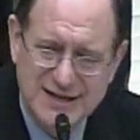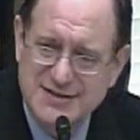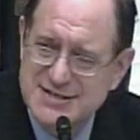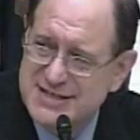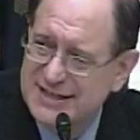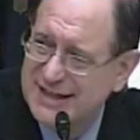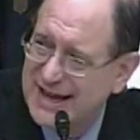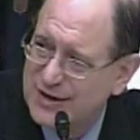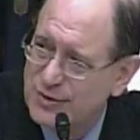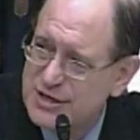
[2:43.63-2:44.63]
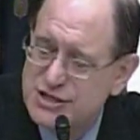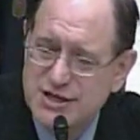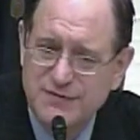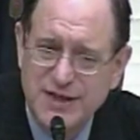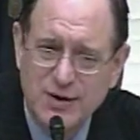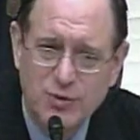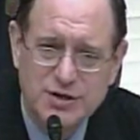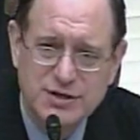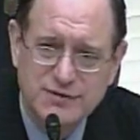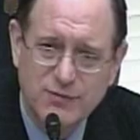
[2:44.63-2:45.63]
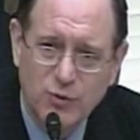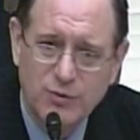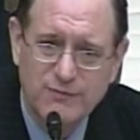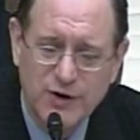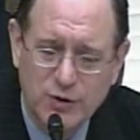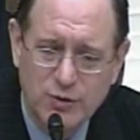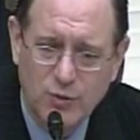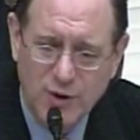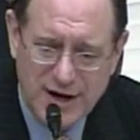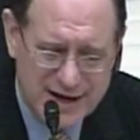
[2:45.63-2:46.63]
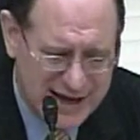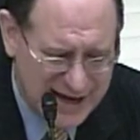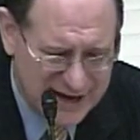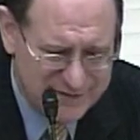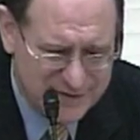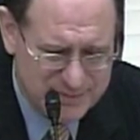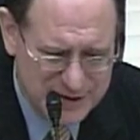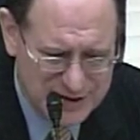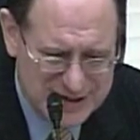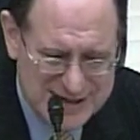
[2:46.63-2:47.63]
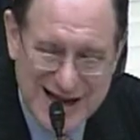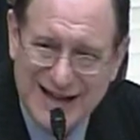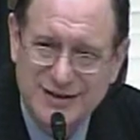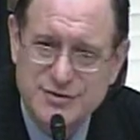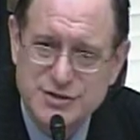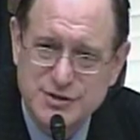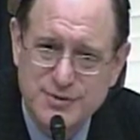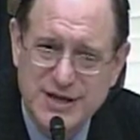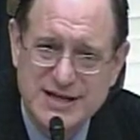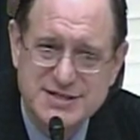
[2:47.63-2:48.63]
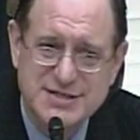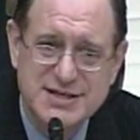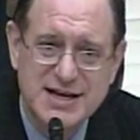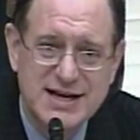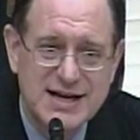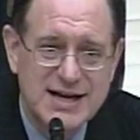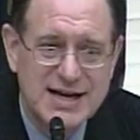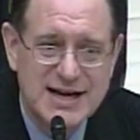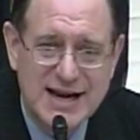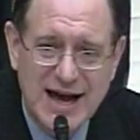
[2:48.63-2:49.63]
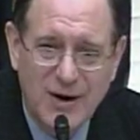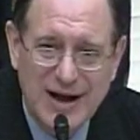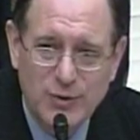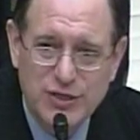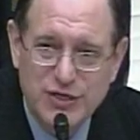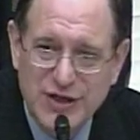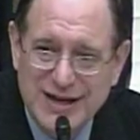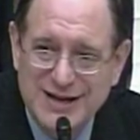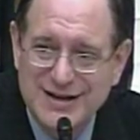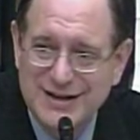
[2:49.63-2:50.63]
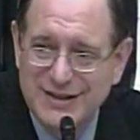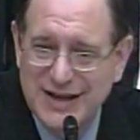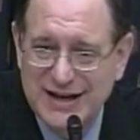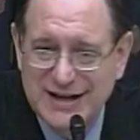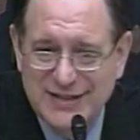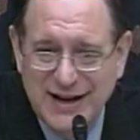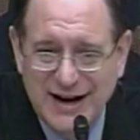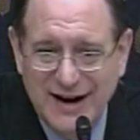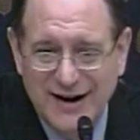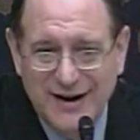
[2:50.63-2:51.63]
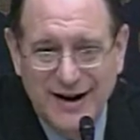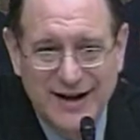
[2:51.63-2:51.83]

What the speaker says: in the Sindh language if they were to devote $1.5 million to this. Now, I would think that in their